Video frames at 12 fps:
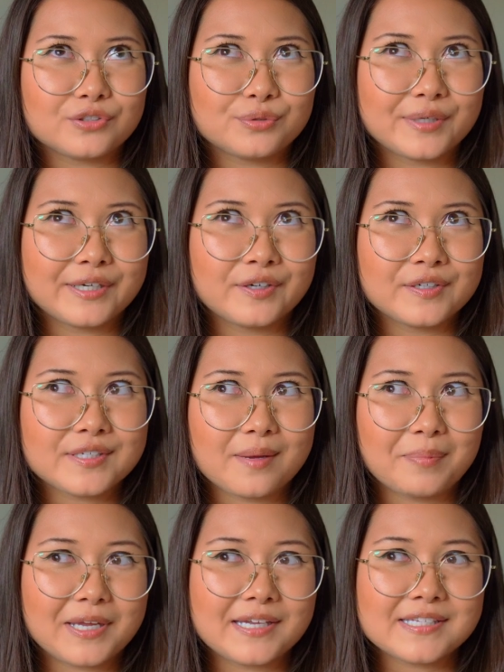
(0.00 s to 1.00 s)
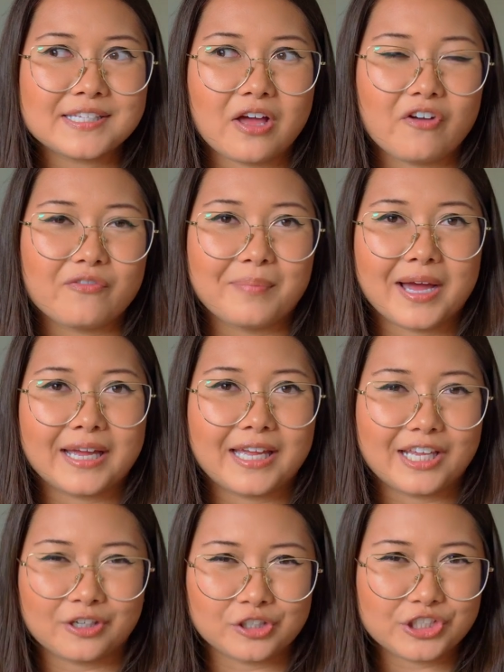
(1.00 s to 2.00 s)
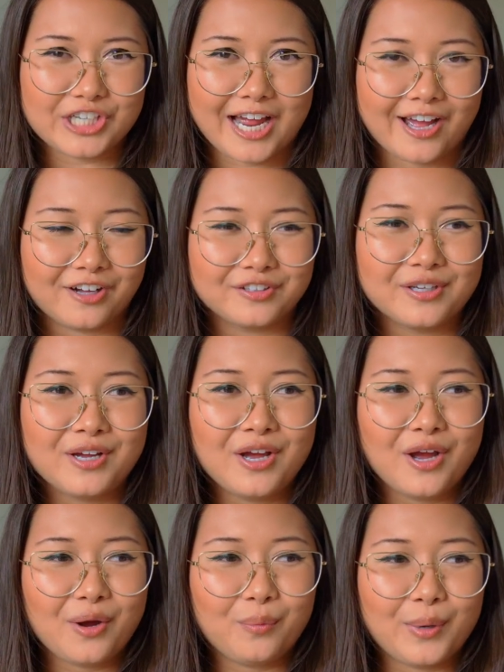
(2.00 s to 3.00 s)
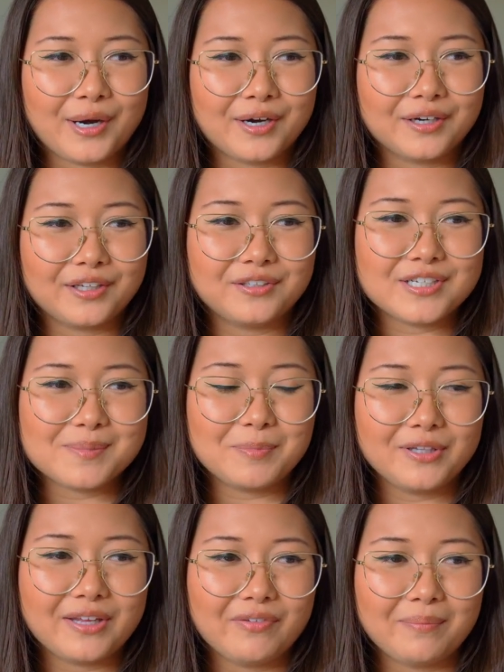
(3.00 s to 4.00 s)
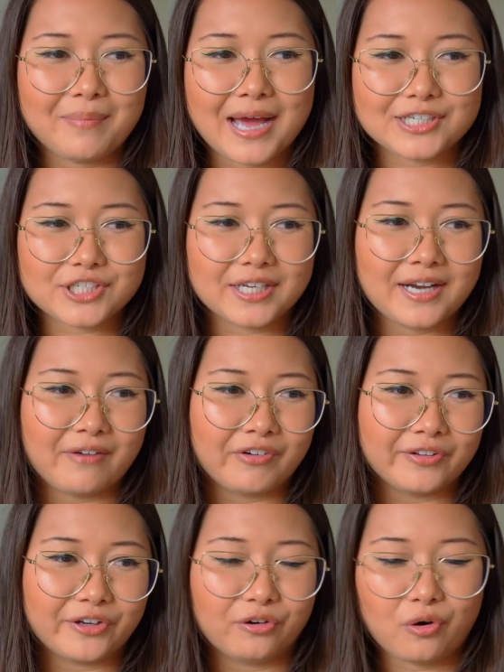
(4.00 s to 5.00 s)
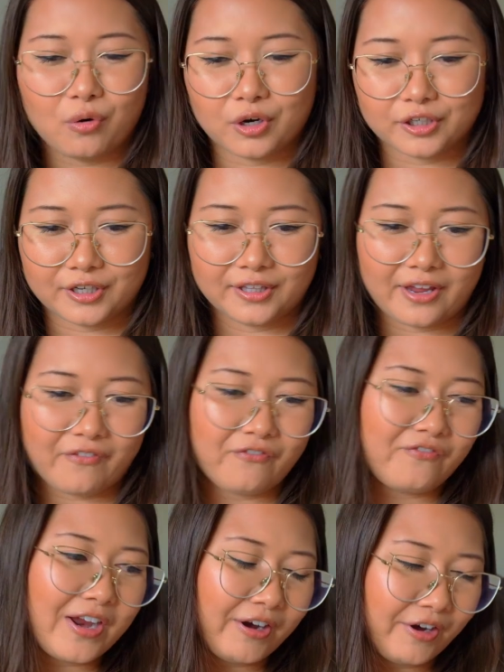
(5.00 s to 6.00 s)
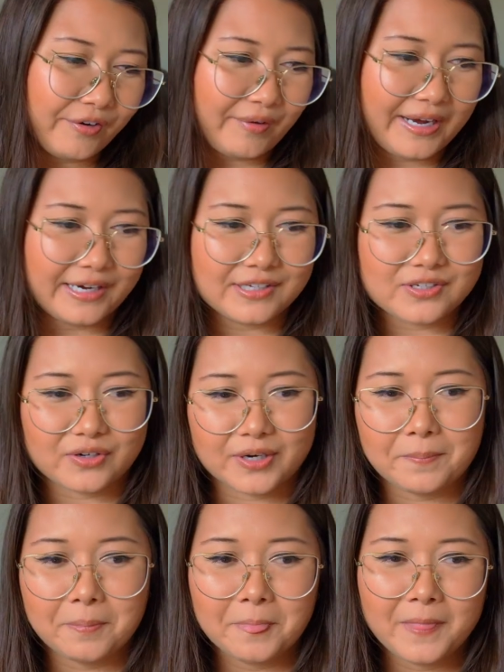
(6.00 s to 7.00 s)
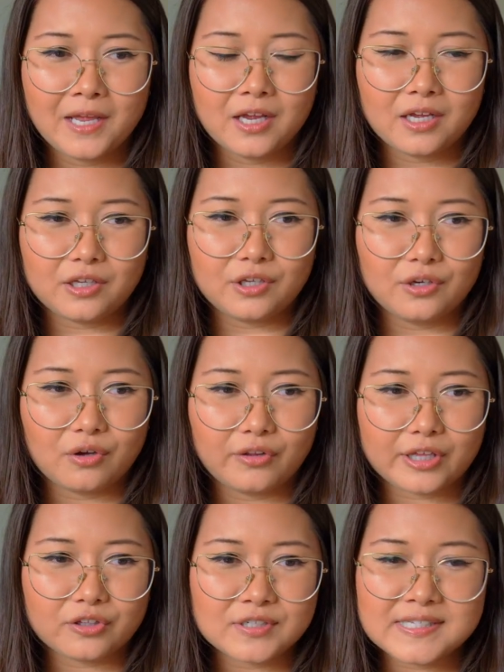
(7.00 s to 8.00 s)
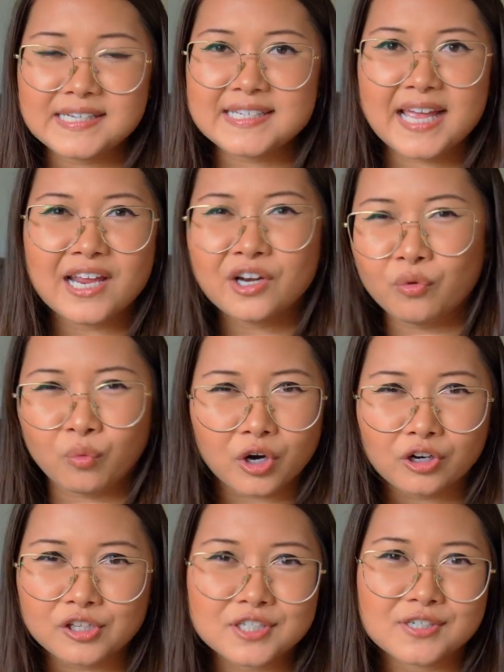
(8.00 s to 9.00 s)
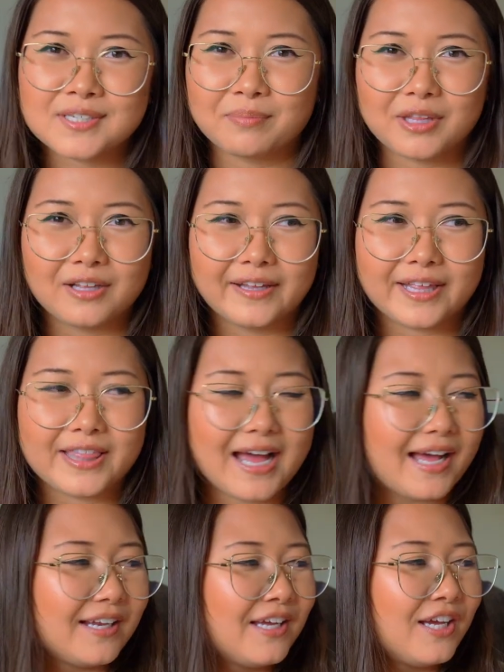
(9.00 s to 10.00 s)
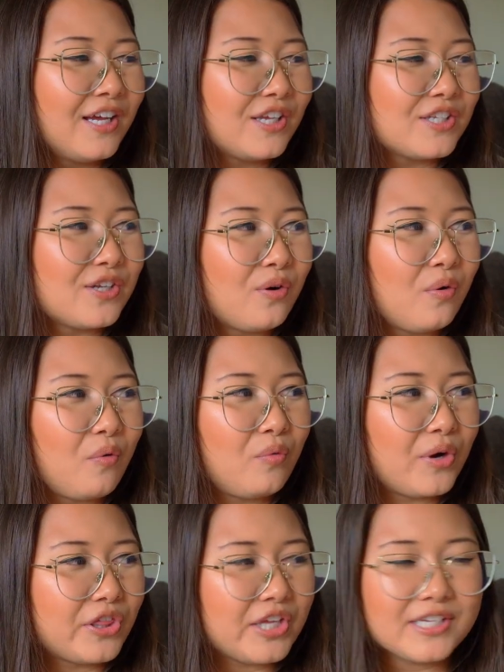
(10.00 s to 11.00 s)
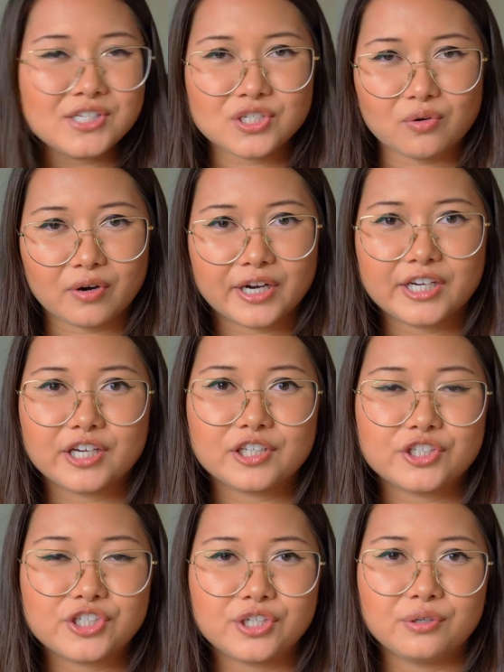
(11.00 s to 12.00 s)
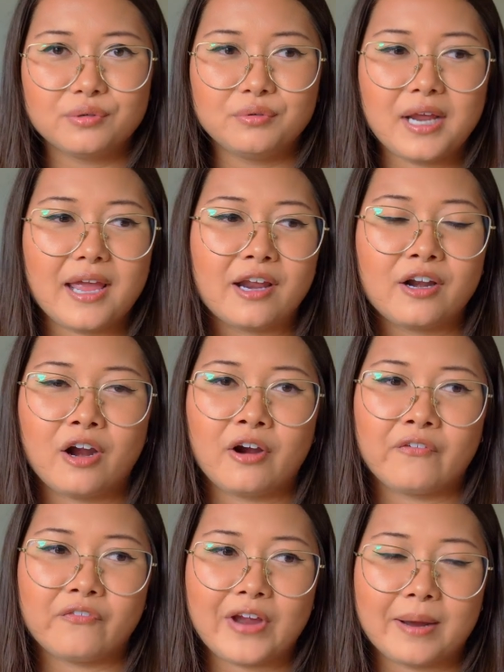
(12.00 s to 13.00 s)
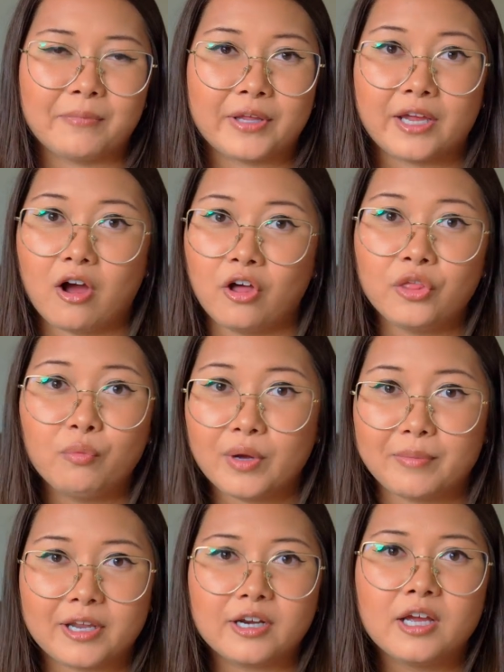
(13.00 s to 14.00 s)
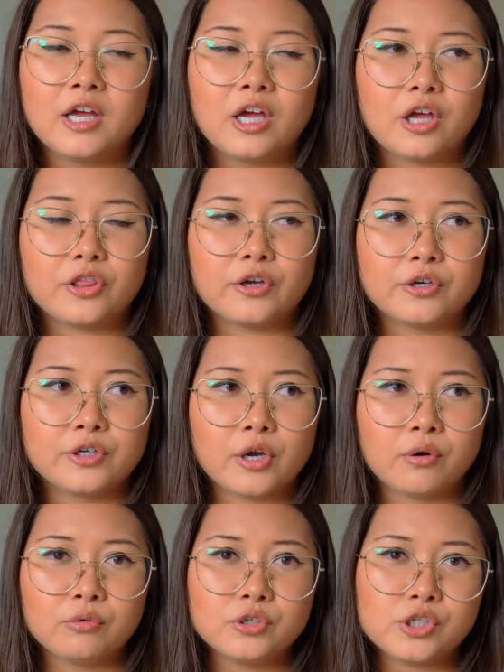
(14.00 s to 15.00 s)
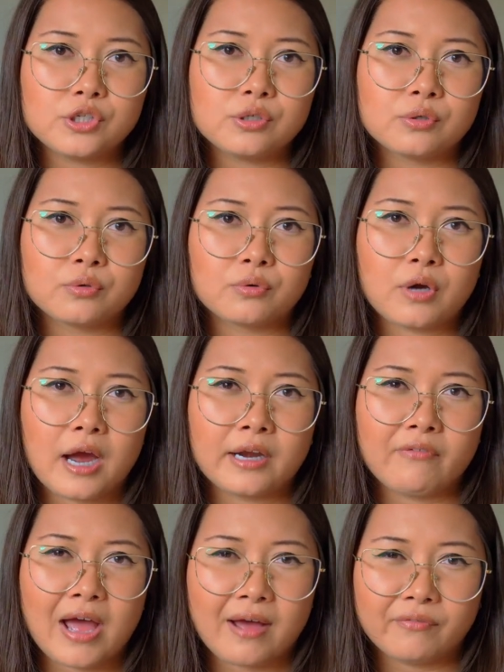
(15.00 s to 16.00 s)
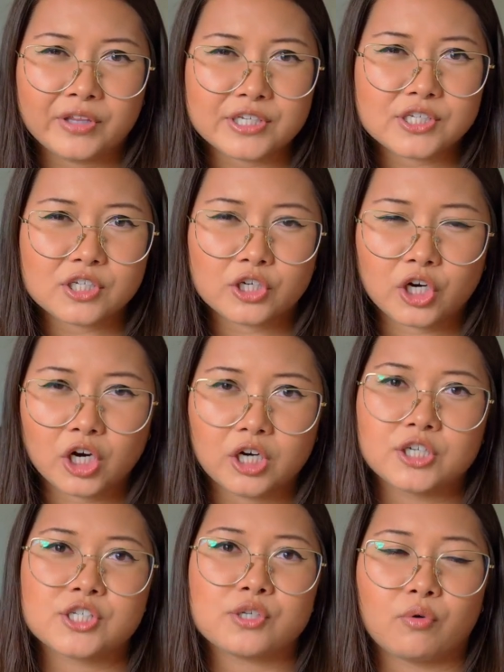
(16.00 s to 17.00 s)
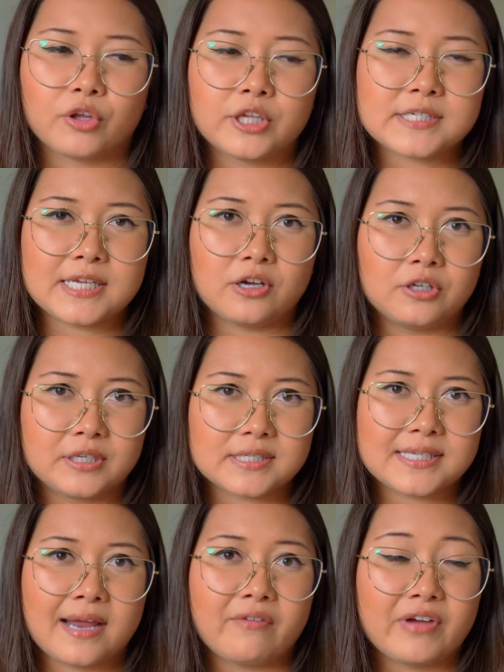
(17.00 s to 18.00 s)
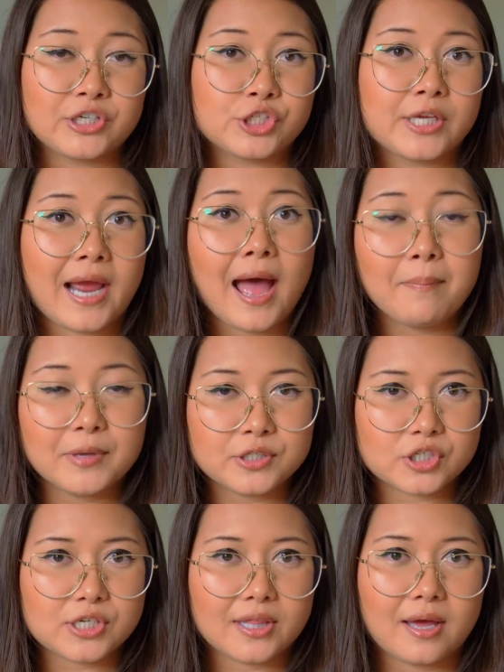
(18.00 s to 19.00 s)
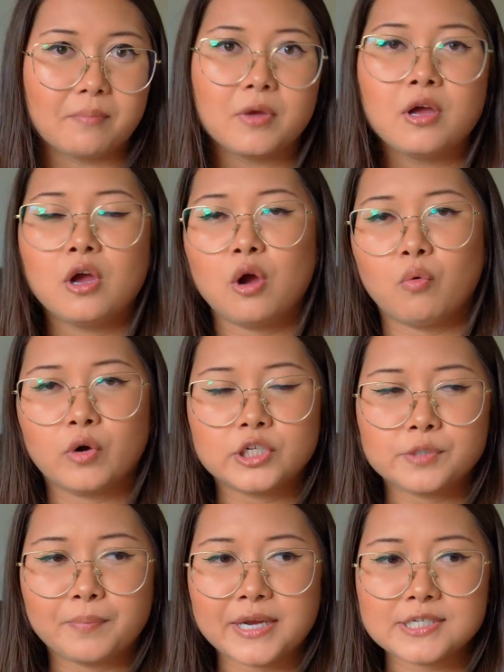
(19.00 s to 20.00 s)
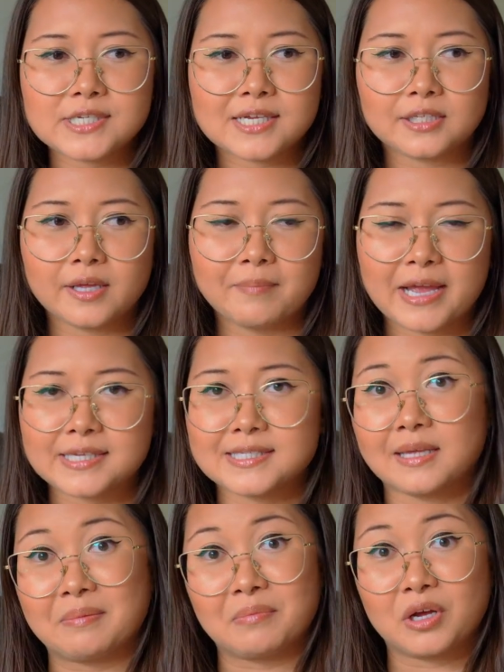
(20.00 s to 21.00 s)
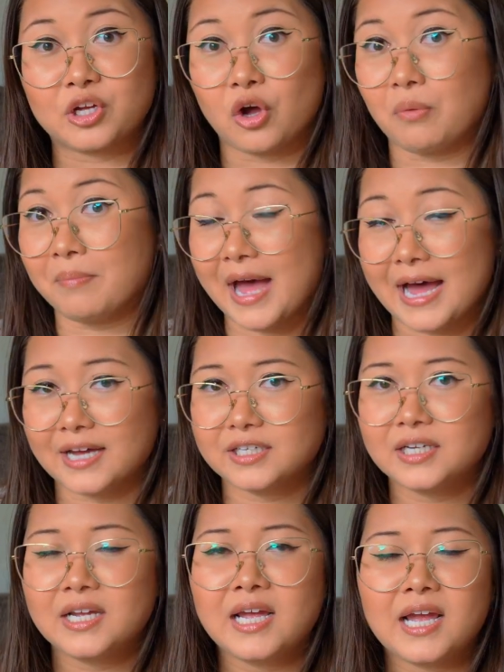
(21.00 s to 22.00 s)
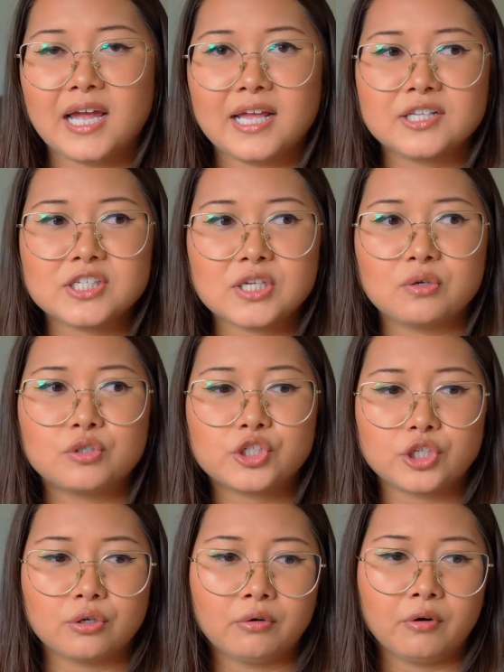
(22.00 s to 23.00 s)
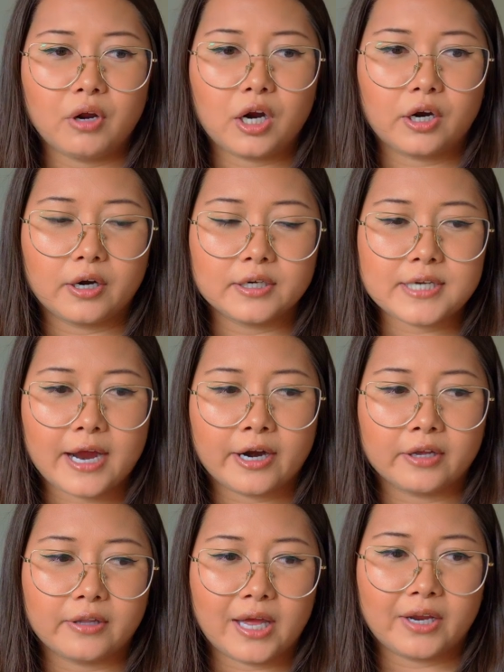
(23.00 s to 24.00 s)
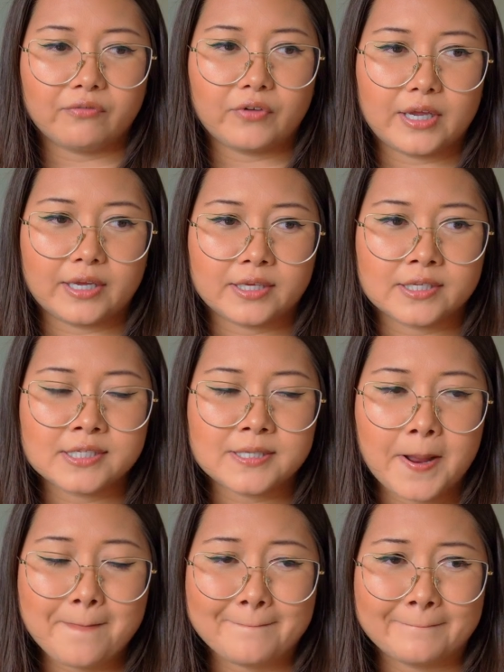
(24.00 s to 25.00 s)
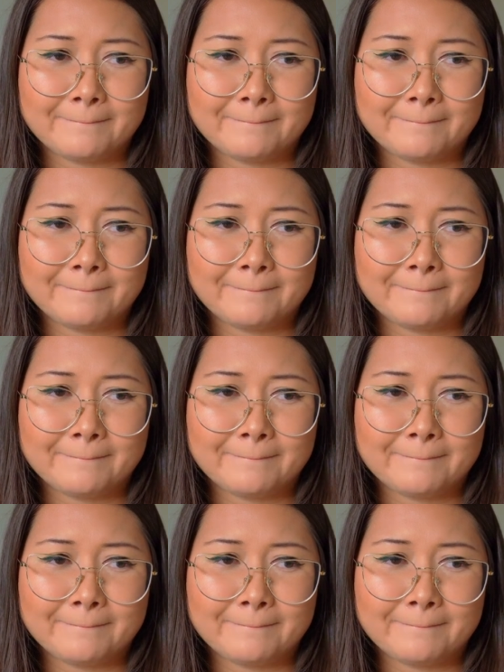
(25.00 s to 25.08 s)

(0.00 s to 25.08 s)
triggers a piece of my inner child where you just believe in magic in every little corner, and like fairy rings, or like there's these hidden worlds or something like that. So with this story, June and her family, all the women, they're known to kind of have this curse or this illness that eventually happens to them, which basically makes them go mad. And so June, her entire life is